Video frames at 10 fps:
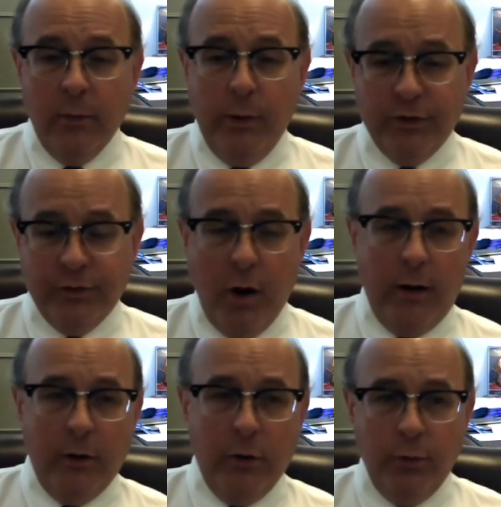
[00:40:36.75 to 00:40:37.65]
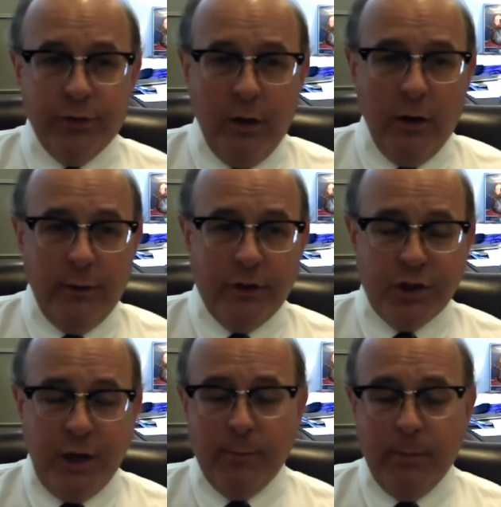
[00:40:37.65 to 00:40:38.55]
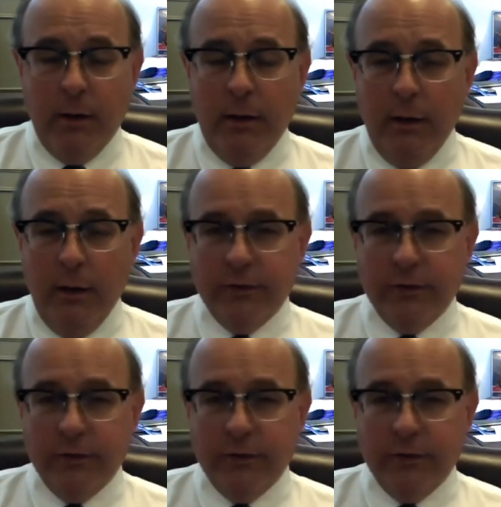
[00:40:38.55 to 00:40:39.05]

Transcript: We were sorry to lose her to the chamber.